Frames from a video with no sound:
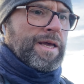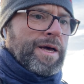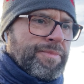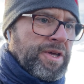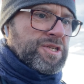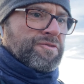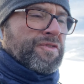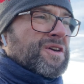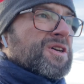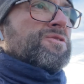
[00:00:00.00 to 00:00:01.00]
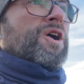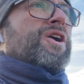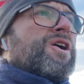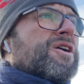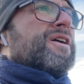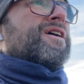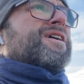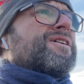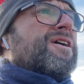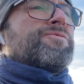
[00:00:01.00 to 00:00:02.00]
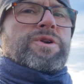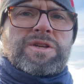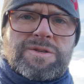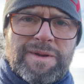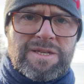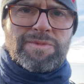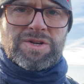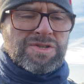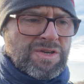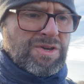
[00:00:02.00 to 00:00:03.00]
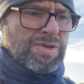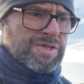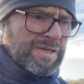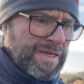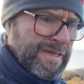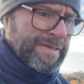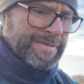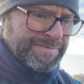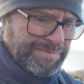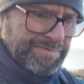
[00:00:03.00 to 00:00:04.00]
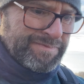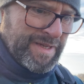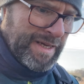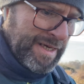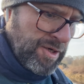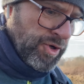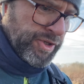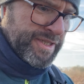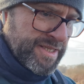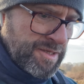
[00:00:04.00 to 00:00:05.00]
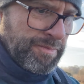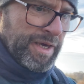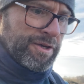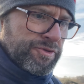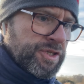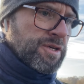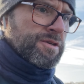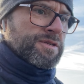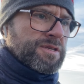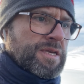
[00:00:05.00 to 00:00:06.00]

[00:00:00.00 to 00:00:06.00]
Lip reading: but I just figured I wanted to spend as much as I could on a decent pair of shoes,